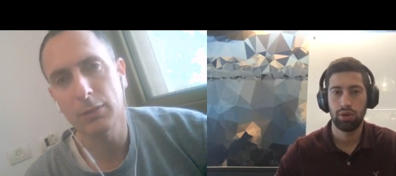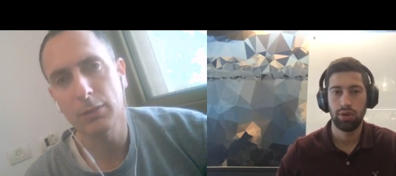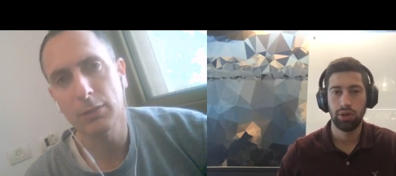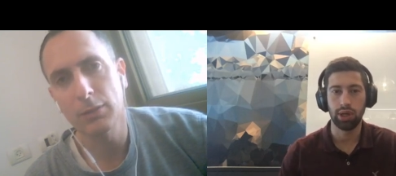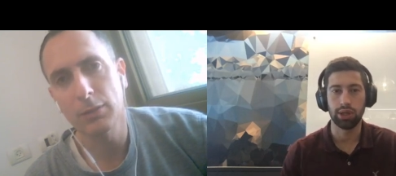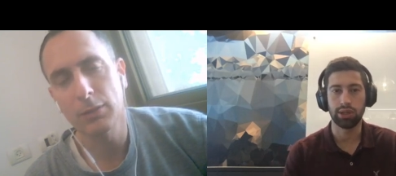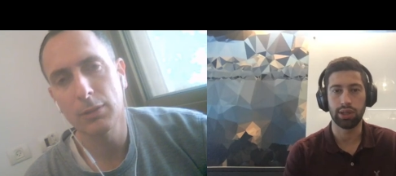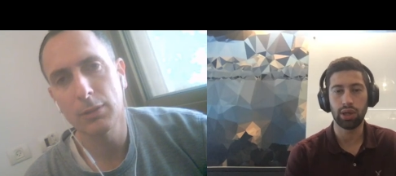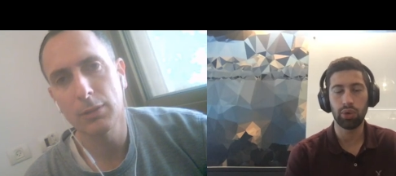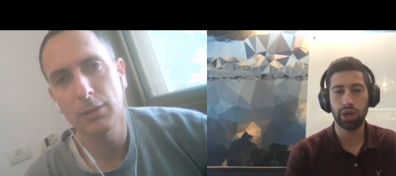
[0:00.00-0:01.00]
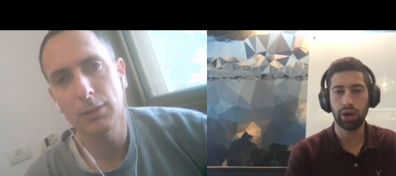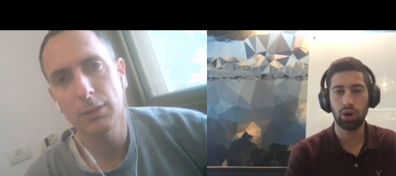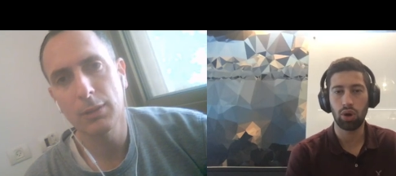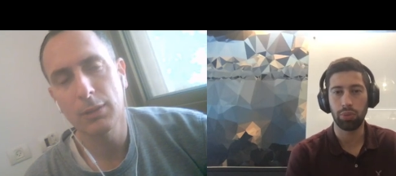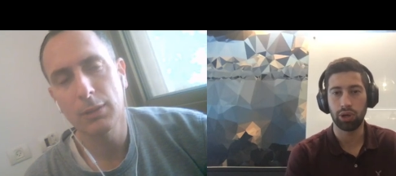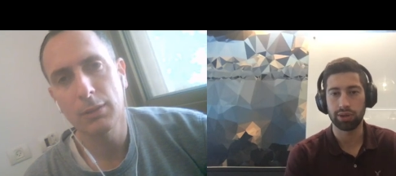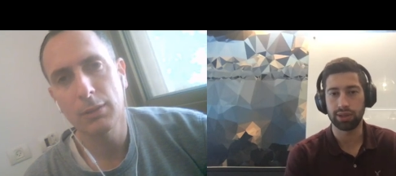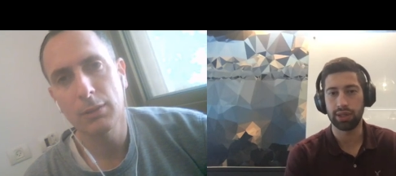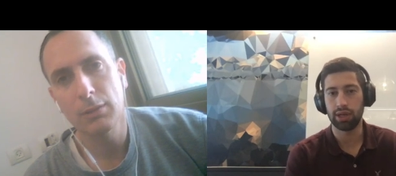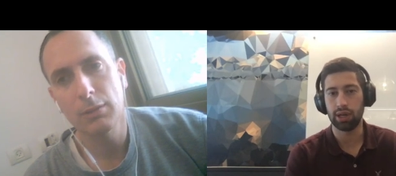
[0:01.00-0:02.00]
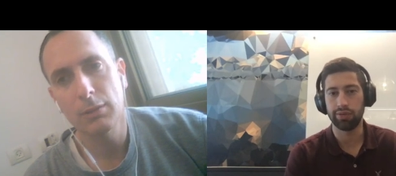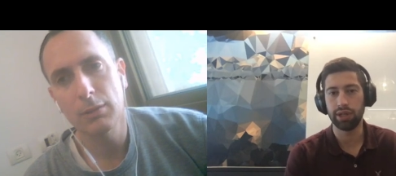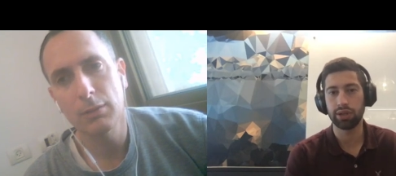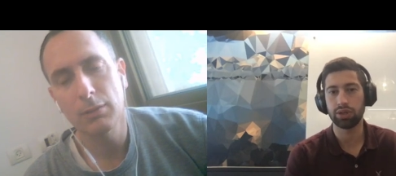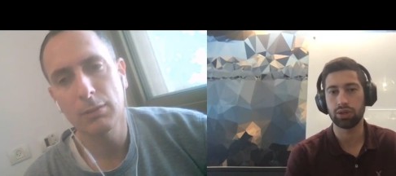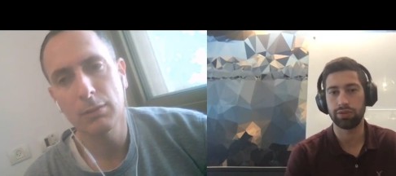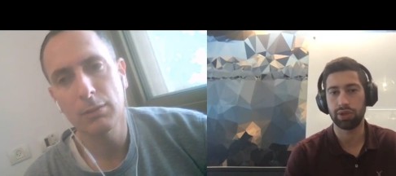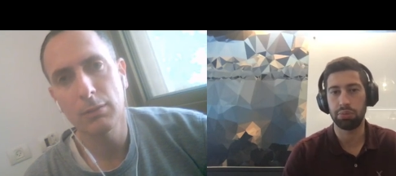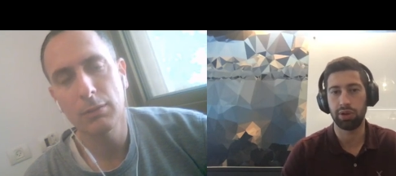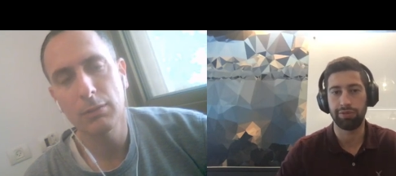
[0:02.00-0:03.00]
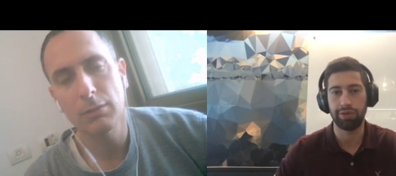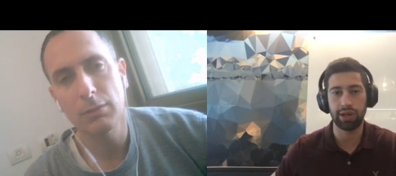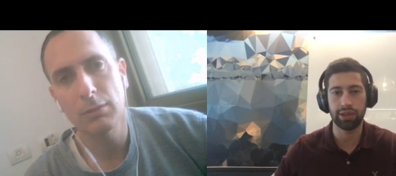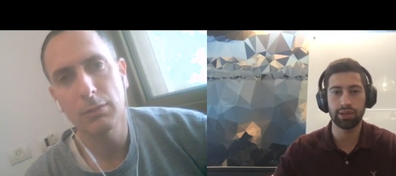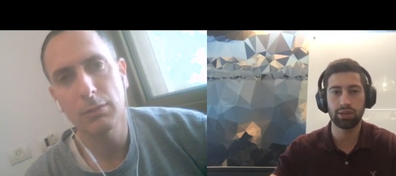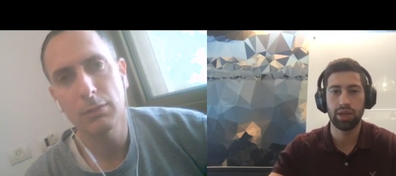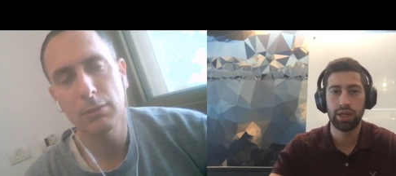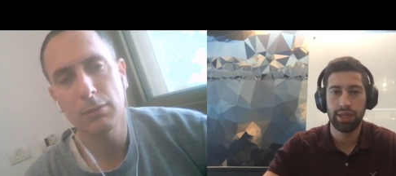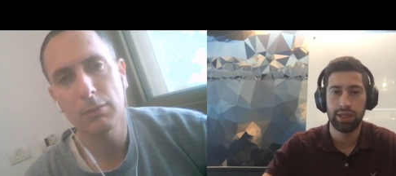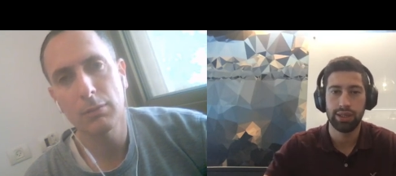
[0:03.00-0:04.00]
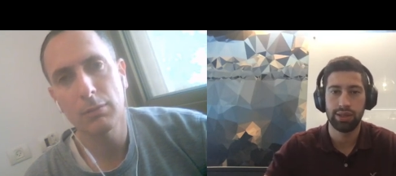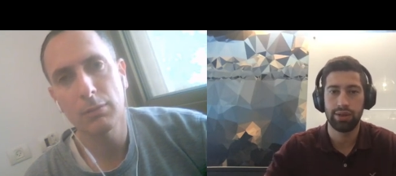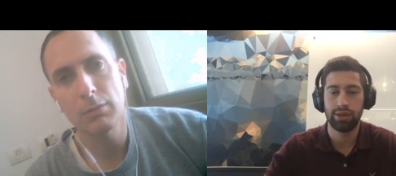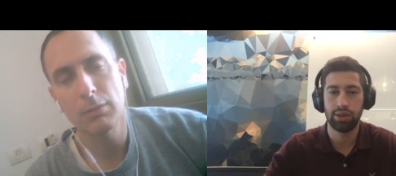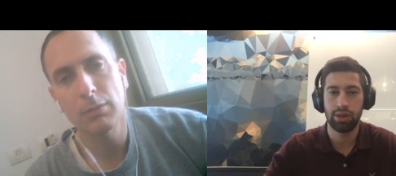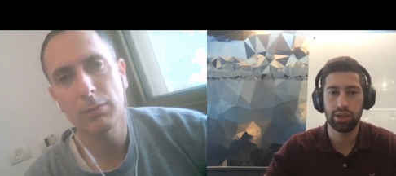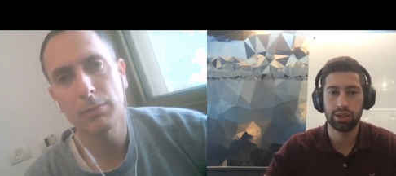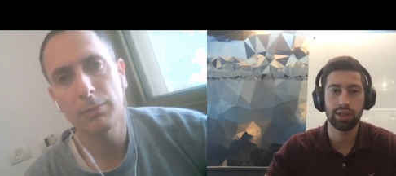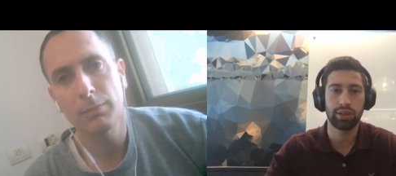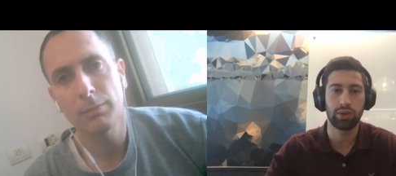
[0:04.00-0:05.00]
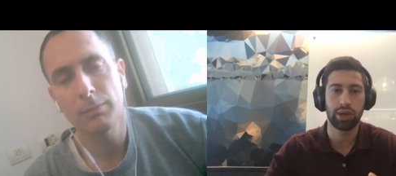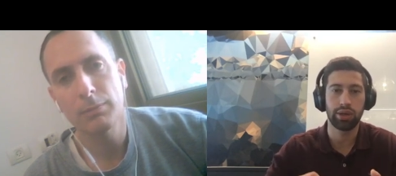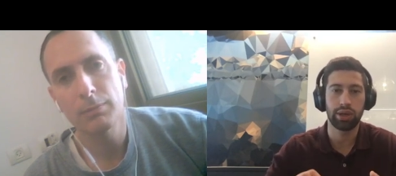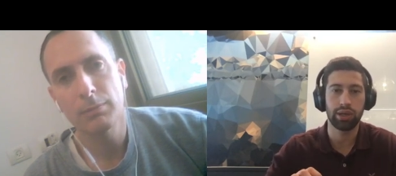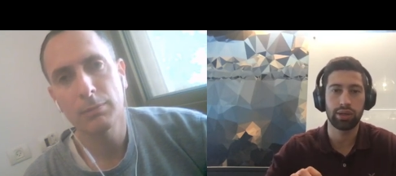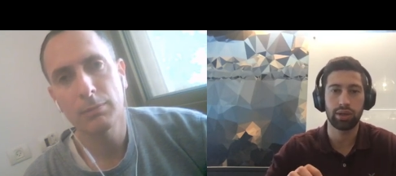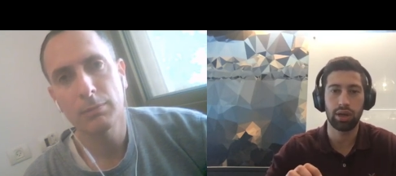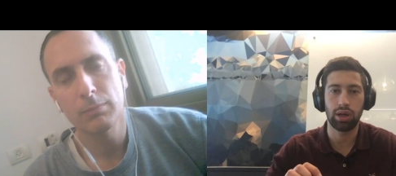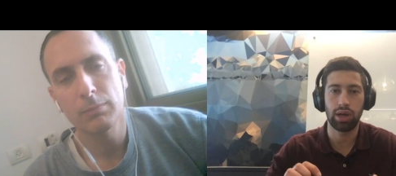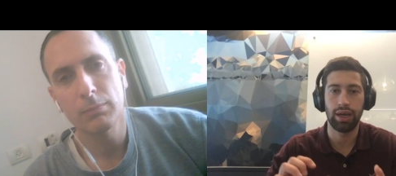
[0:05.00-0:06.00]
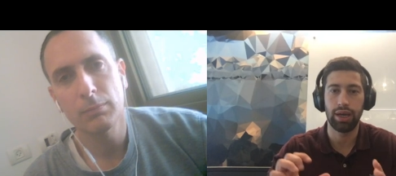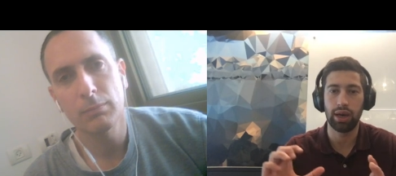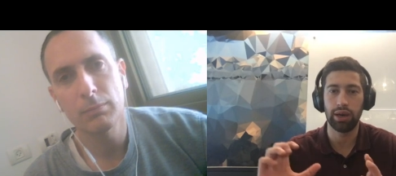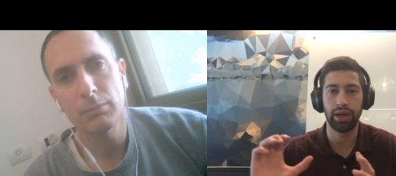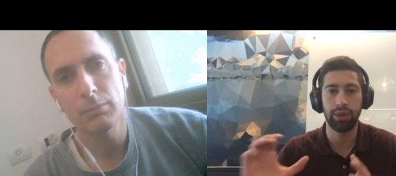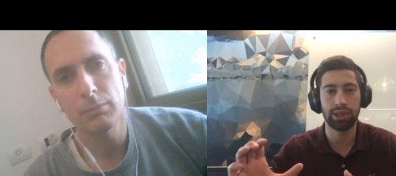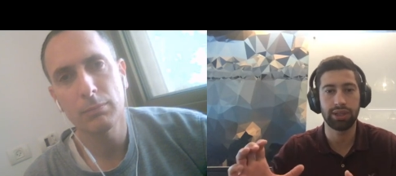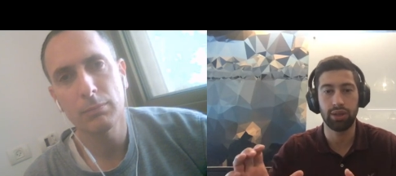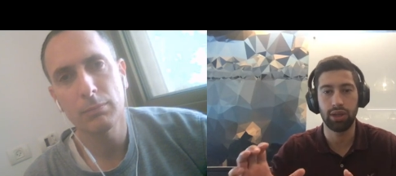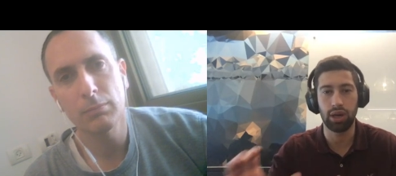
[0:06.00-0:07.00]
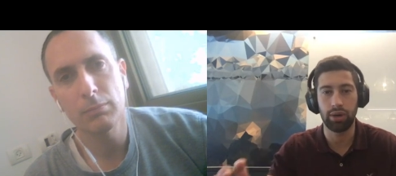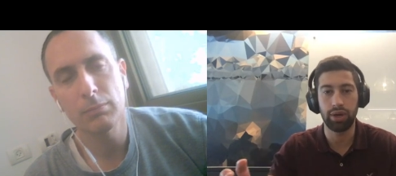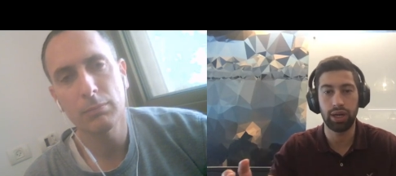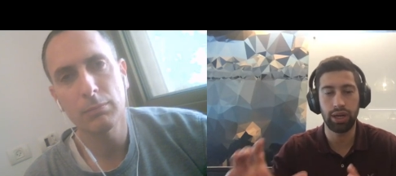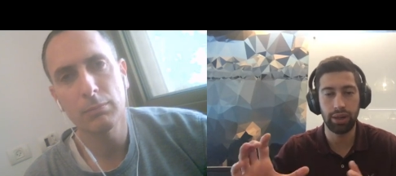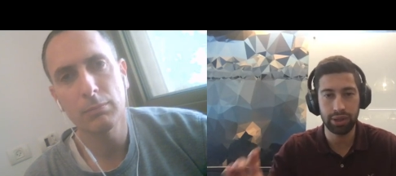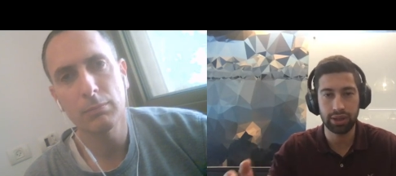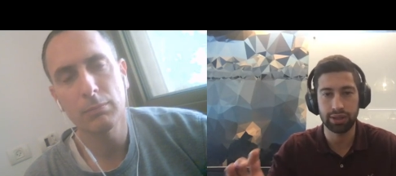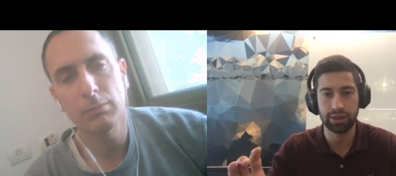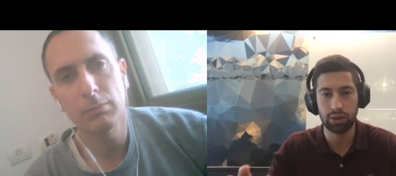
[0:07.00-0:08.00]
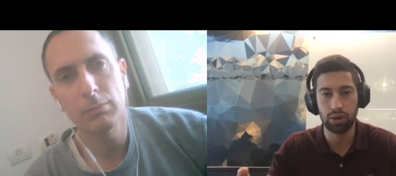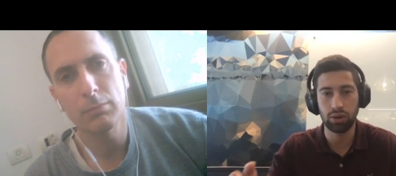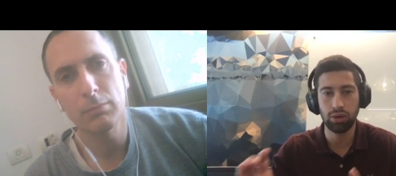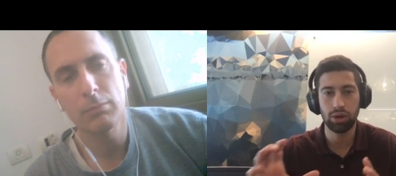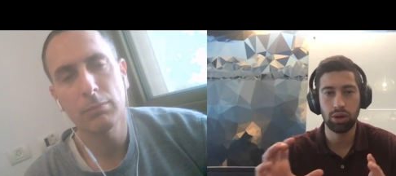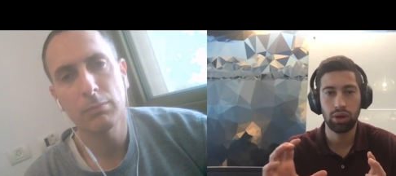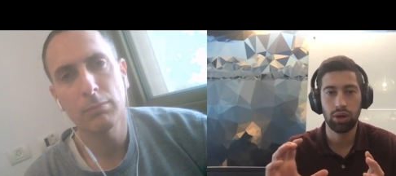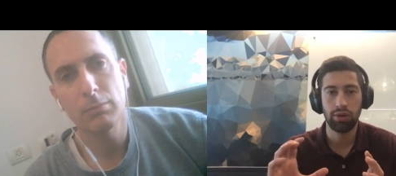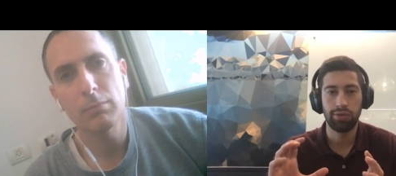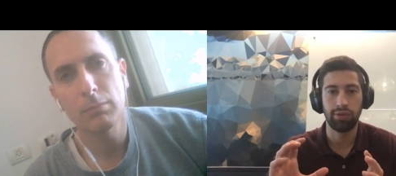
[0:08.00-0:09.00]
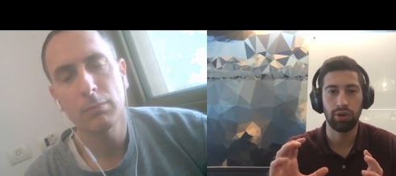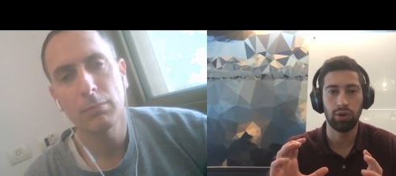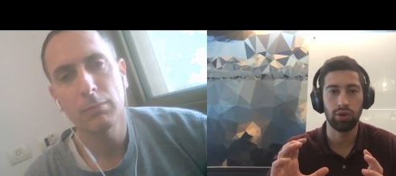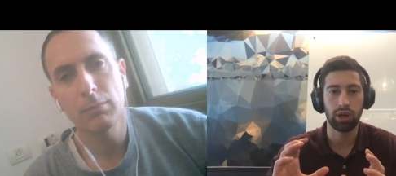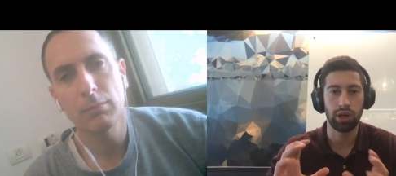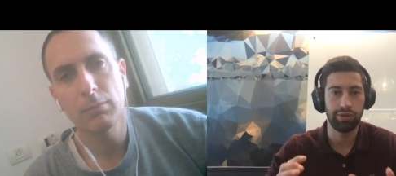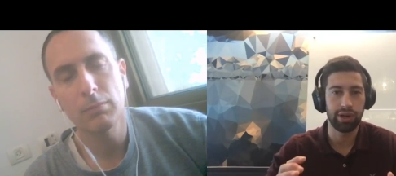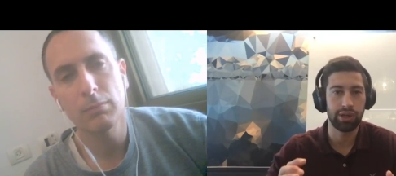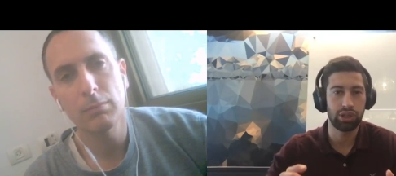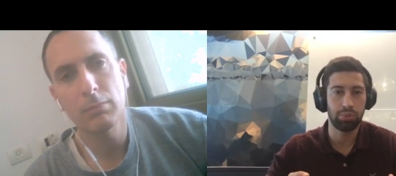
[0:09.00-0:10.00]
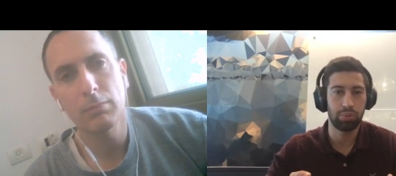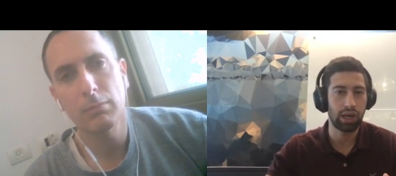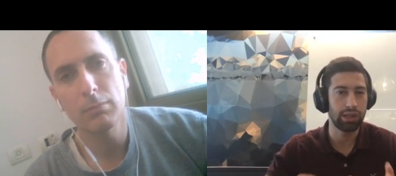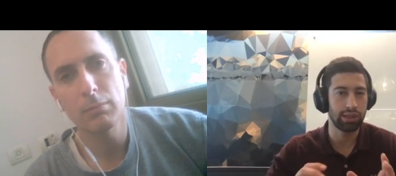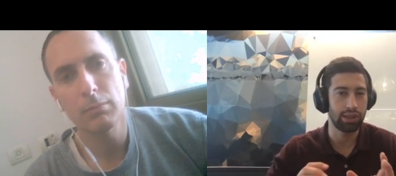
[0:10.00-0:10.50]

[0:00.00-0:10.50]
Speaker 1: Yes, and now he grow because the advantage of eBay France is this that you can get a uh, unlimited unlimited store for a very cheap price.